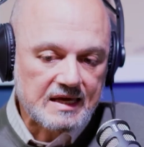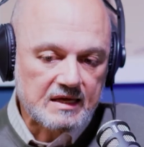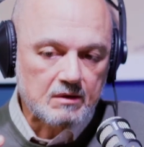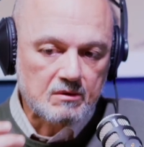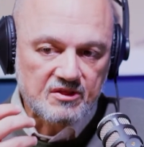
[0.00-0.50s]

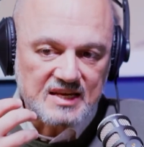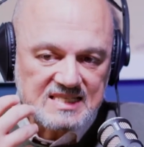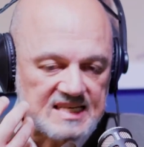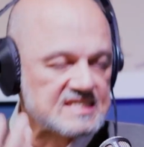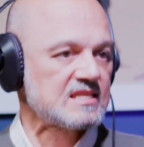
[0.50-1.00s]

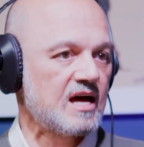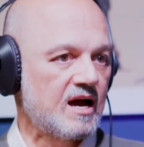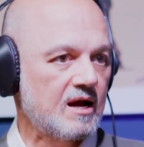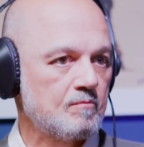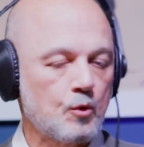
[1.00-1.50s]
this
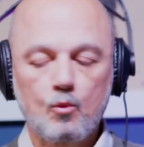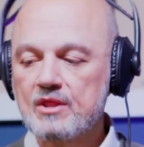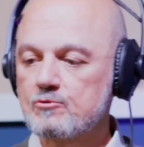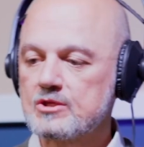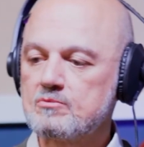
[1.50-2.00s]
islah,
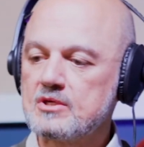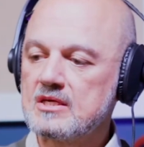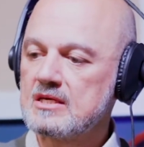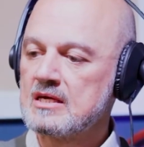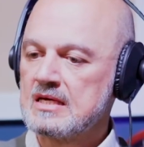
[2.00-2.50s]
whether it
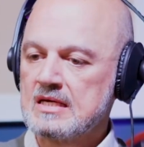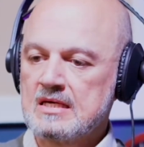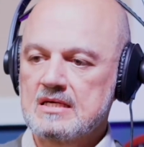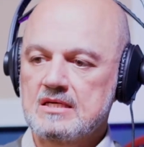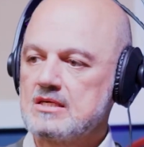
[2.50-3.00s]
be
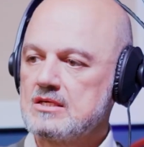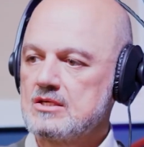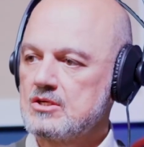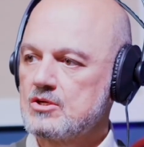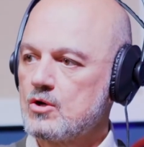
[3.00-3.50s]

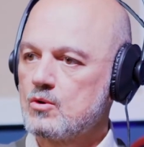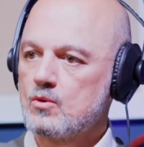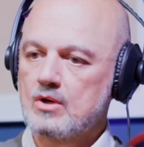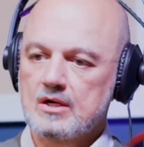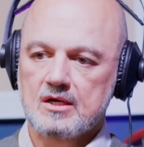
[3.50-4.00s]

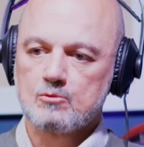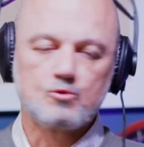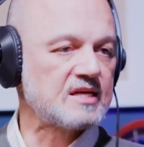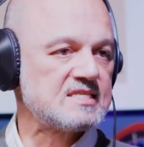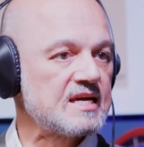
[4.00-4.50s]

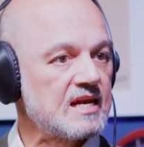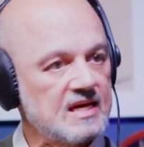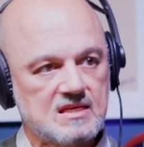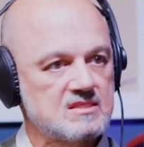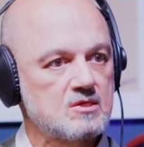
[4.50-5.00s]
writing a
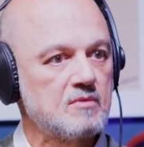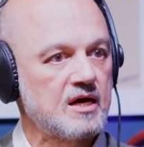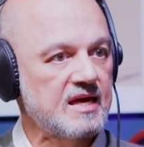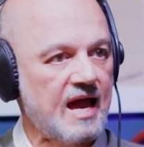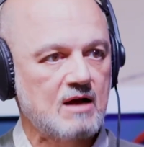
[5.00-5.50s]
letter to
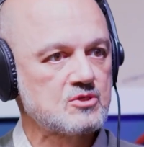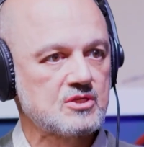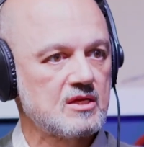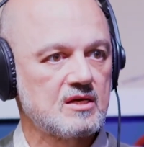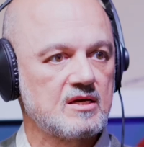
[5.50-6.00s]
my
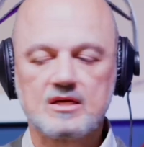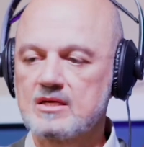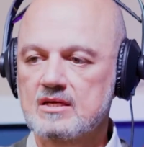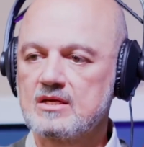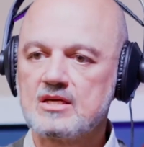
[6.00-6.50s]
counselor
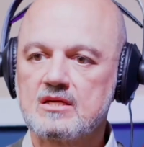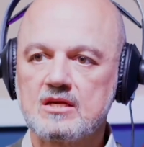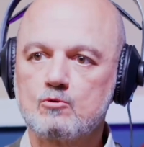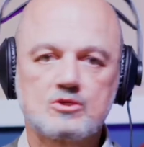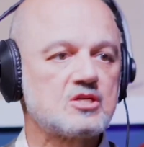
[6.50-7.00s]

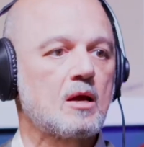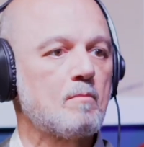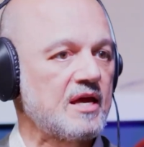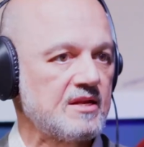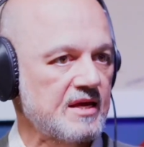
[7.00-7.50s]
in order to
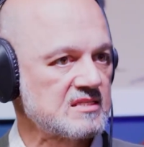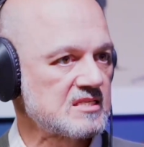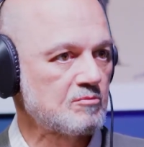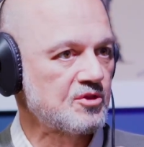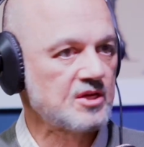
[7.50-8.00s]
complain against
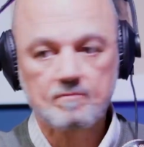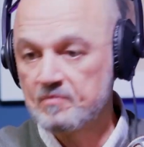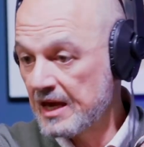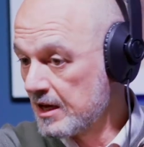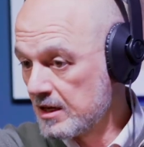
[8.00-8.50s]
something,
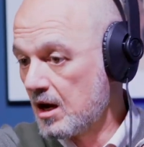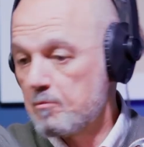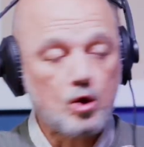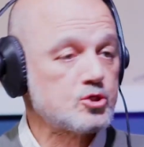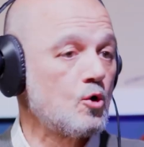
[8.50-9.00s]

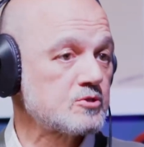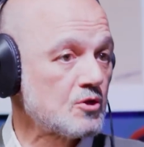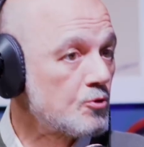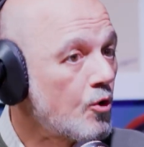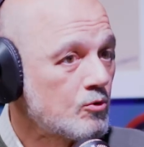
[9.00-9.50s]
potholes
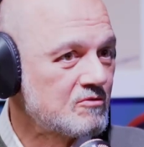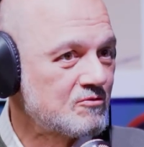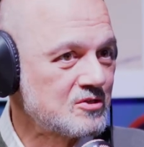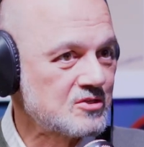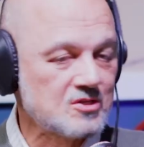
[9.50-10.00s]
on the road,
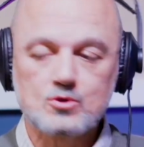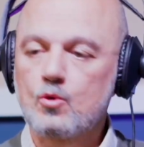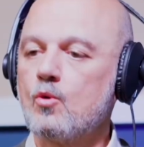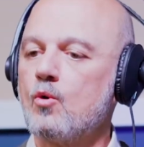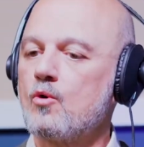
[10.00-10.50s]
for instance,
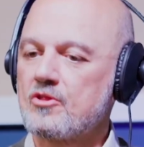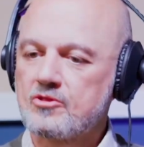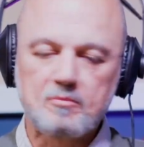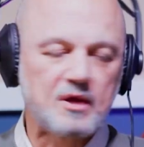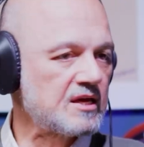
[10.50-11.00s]
or that
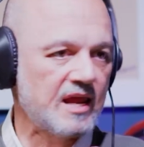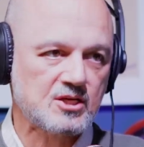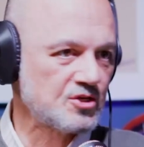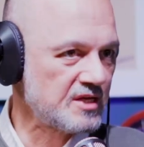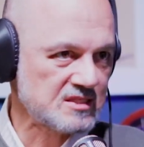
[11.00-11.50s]
the
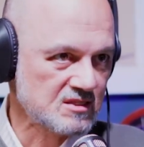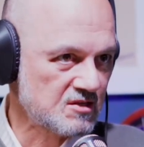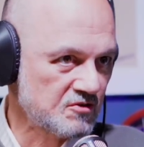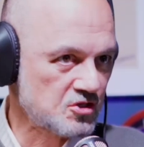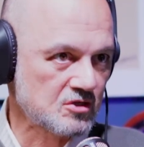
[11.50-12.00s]
collection isn't
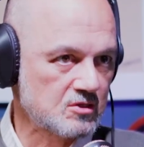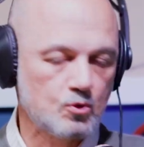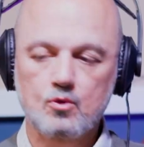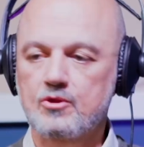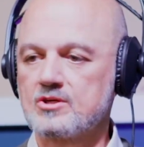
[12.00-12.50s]
sufficient,
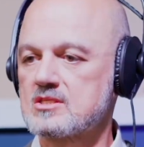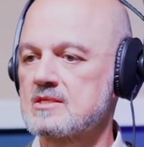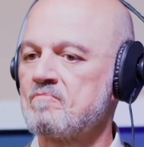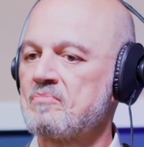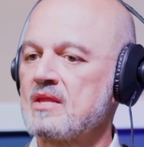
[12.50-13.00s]
or that
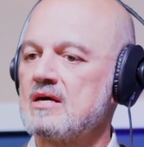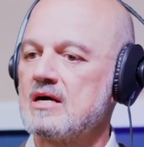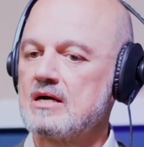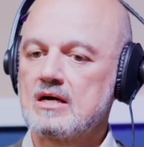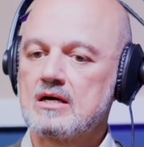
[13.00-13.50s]

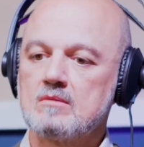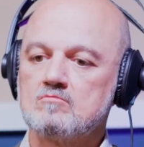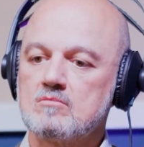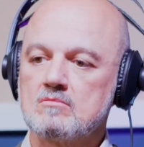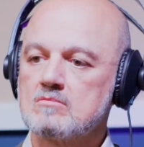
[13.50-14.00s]

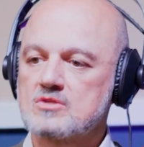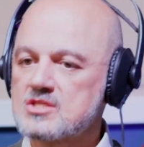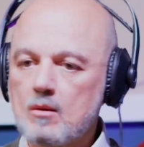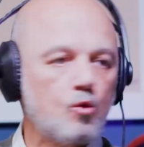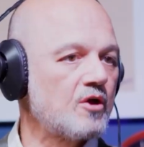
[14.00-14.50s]

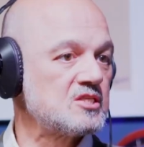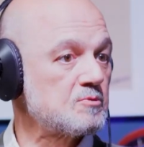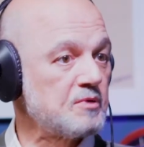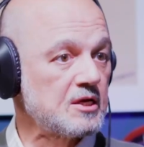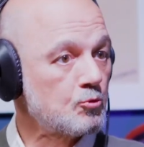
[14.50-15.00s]
someone is
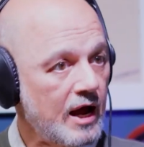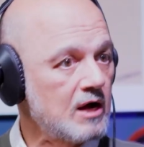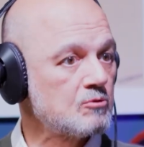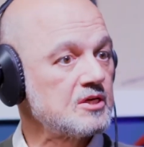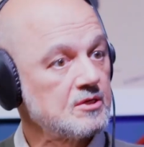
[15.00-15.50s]
being
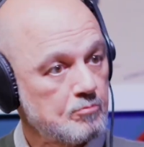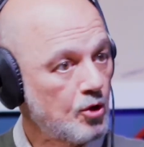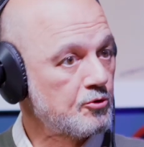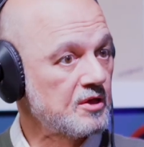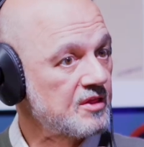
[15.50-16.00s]
rowdy and
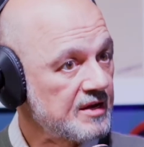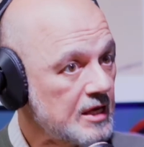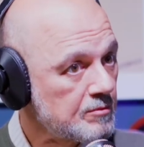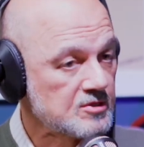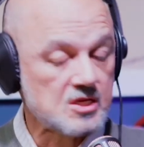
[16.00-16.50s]
bothering their
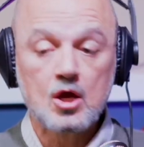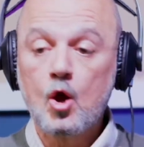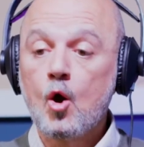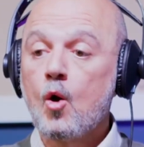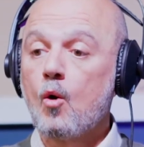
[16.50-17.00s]
neighbors,
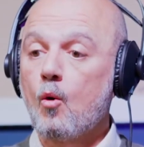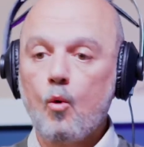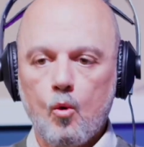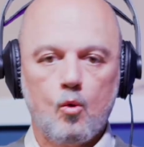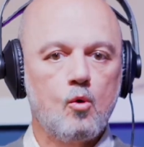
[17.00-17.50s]

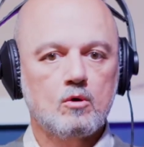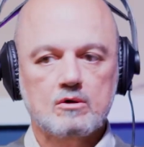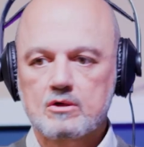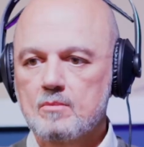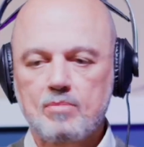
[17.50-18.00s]

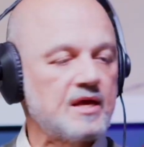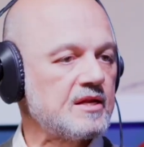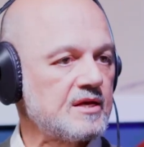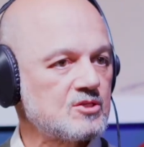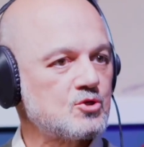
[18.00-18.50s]
or
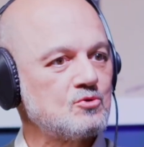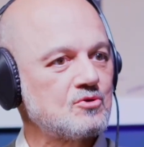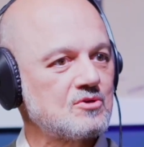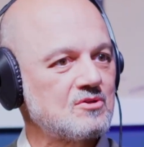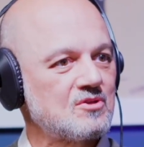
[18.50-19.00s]
complaining
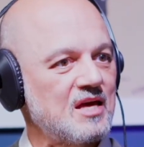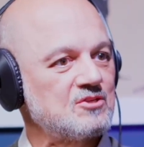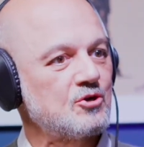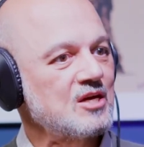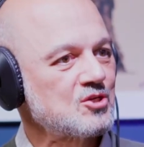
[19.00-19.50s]
to the
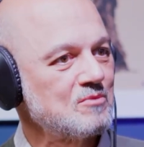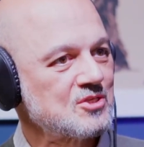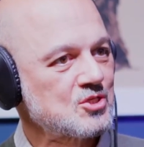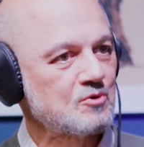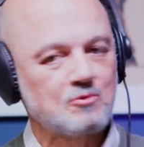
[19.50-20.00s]
education
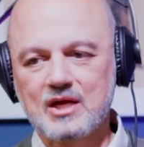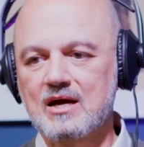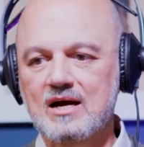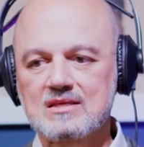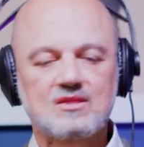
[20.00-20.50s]
ministry
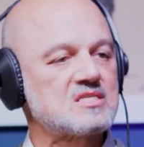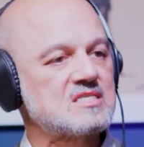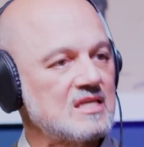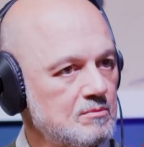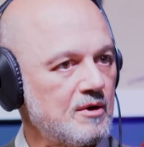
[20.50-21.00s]
regarding the
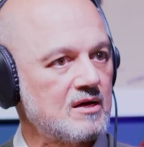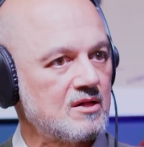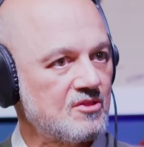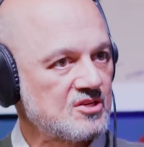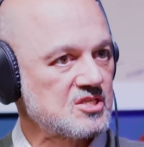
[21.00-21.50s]

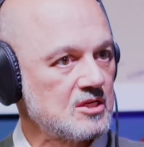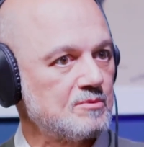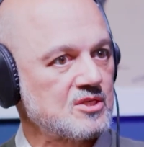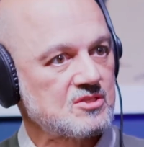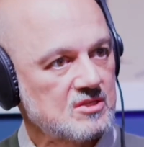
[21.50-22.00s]

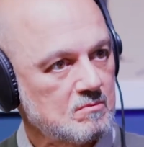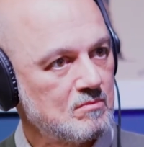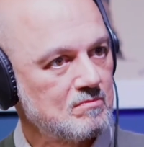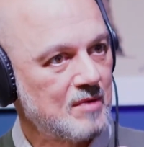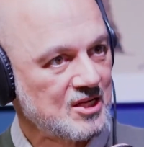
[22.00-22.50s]
syllabus that
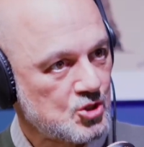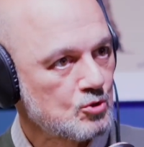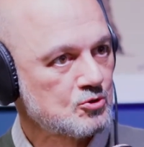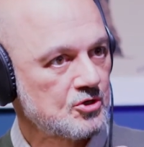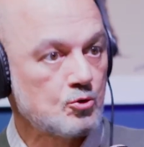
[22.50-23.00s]
my
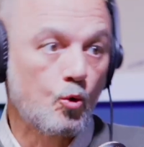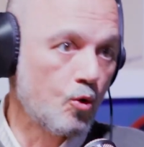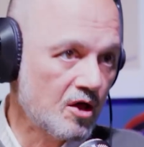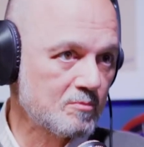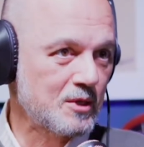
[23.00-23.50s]
children
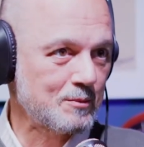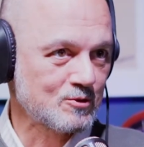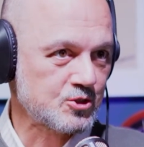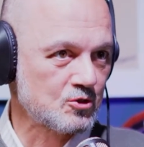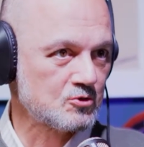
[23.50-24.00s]
or other
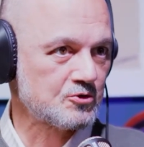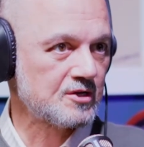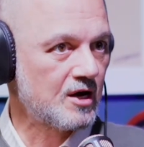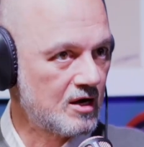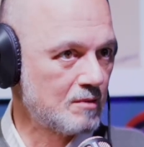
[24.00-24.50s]
people's
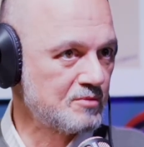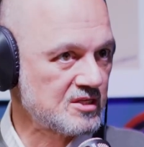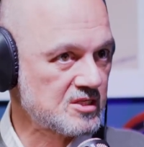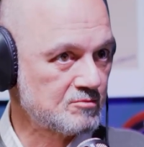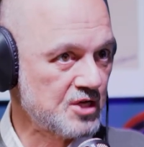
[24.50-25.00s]
children are being
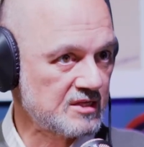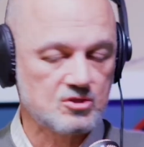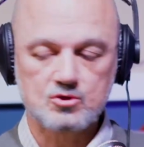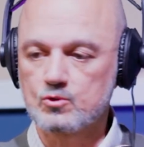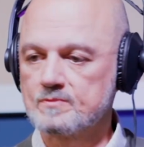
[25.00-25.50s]

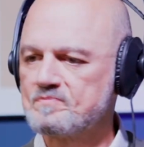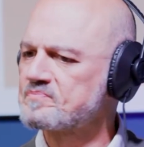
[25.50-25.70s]
subjected to.